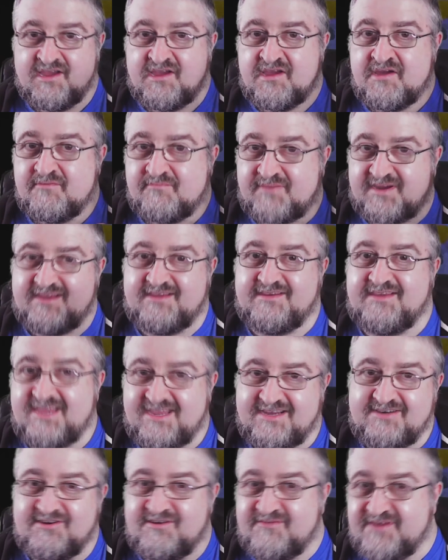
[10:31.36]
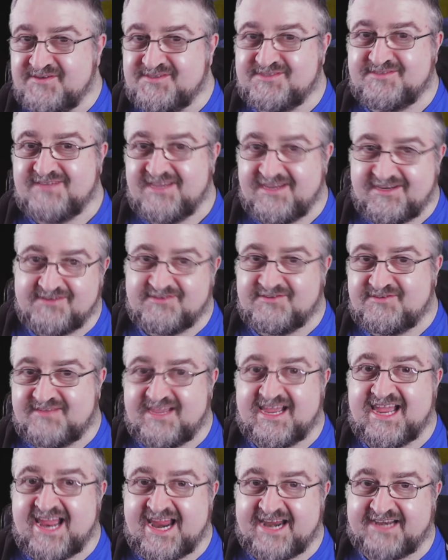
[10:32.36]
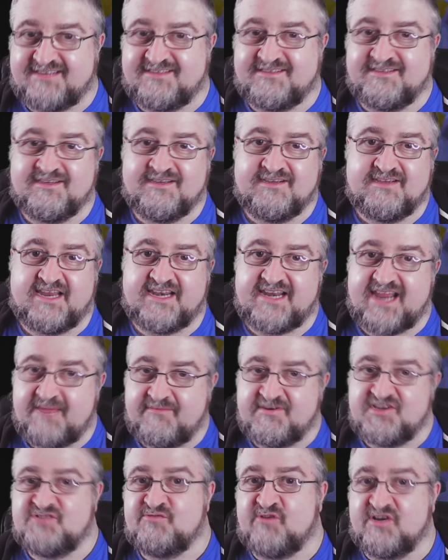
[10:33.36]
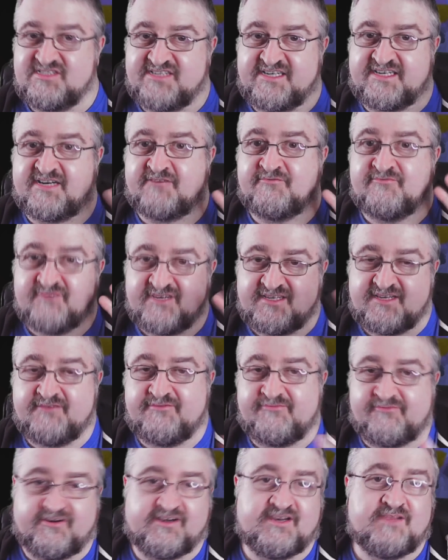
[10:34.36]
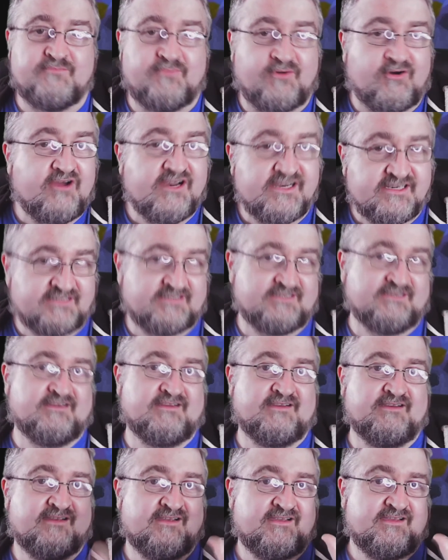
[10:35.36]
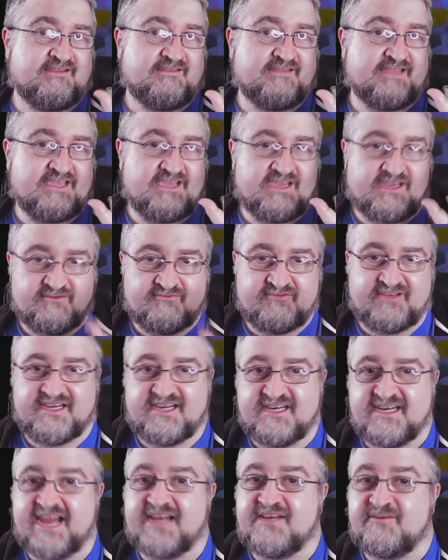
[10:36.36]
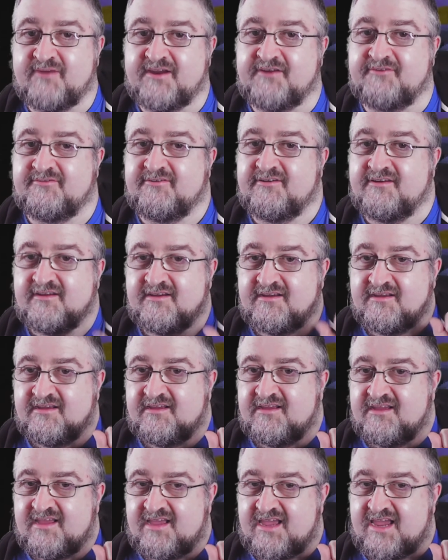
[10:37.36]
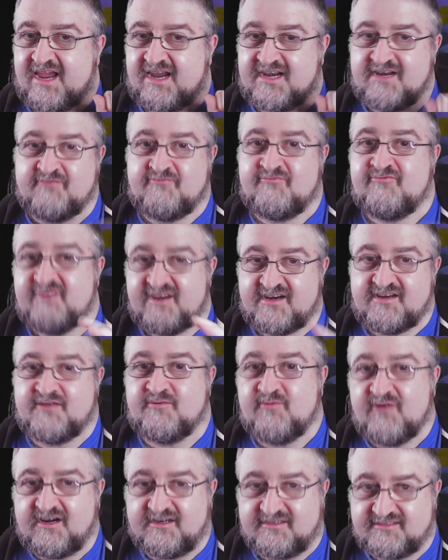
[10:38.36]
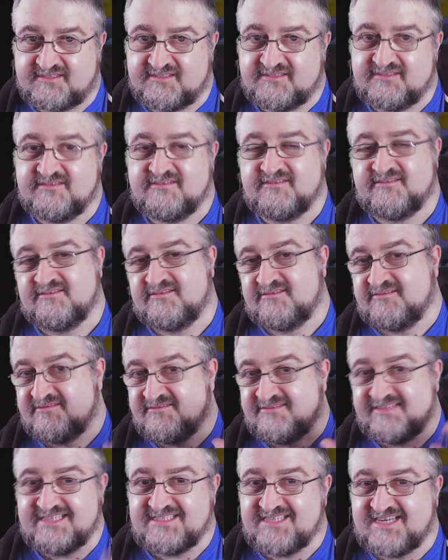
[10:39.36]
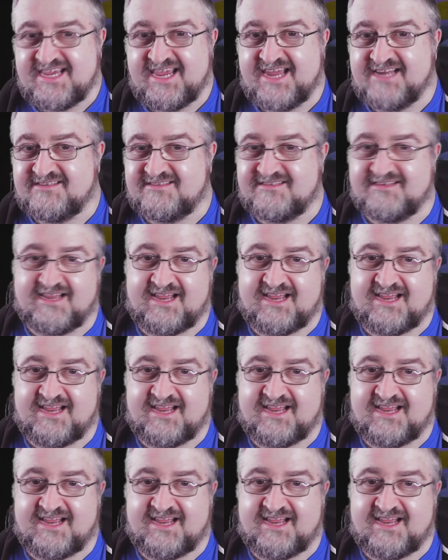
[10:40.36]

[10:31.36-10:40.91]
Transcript: but he knew he could act. And him and Schwarzenegger had a really funny bond that you could really connect with. And it really worked. This kid,